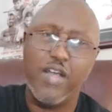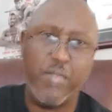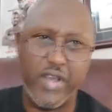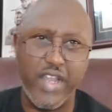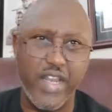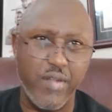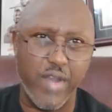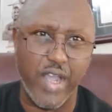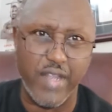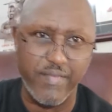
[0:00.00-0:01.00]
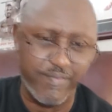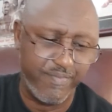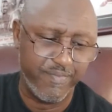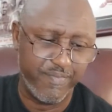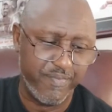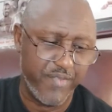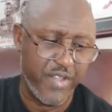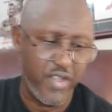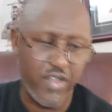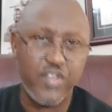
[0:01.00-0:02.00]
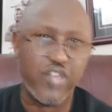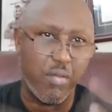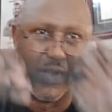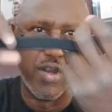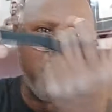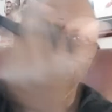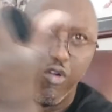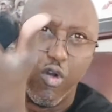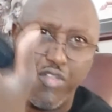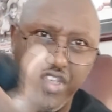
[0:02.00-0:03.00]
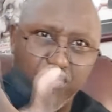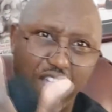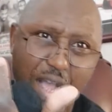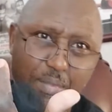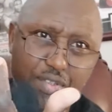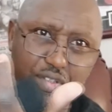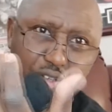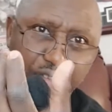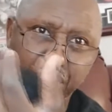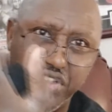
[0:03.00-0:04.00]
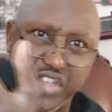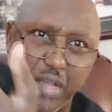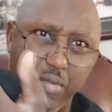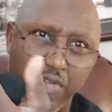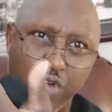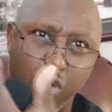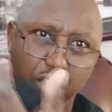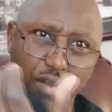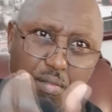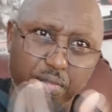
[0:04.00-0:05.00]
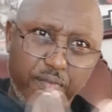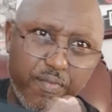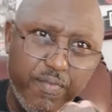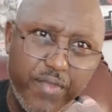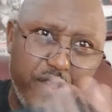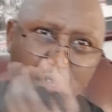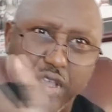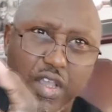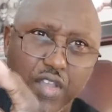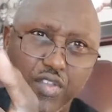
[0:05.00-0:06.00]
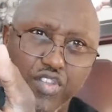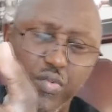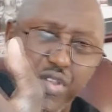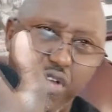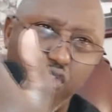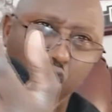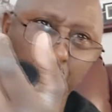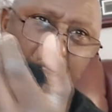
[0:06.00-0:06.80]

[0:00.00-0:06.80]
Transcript: But anyway, so I'm going to unroll these wraps. As you see, I'm unrolling them. And usually when you unroll them, you